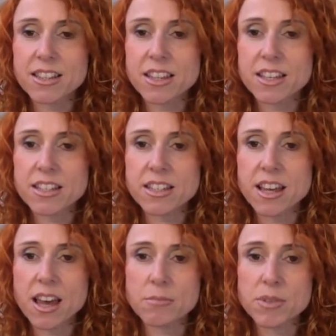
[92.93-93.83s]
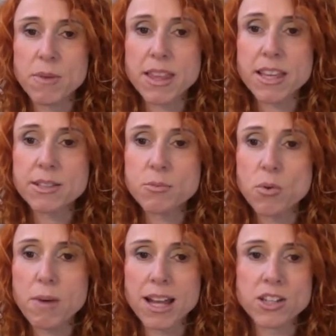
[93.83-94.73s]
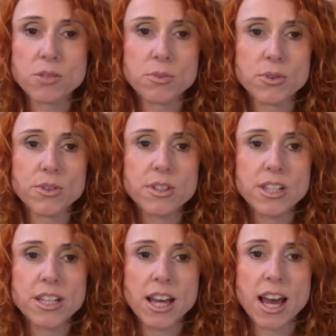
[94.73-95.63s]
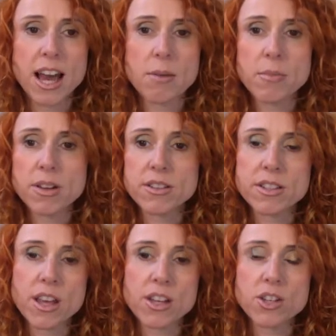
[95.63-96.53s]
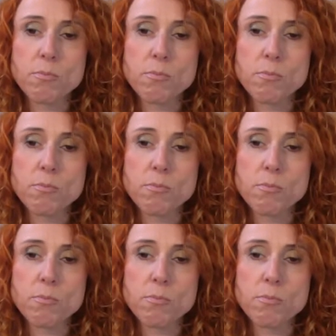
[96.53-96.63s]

that to make things more manageable, choose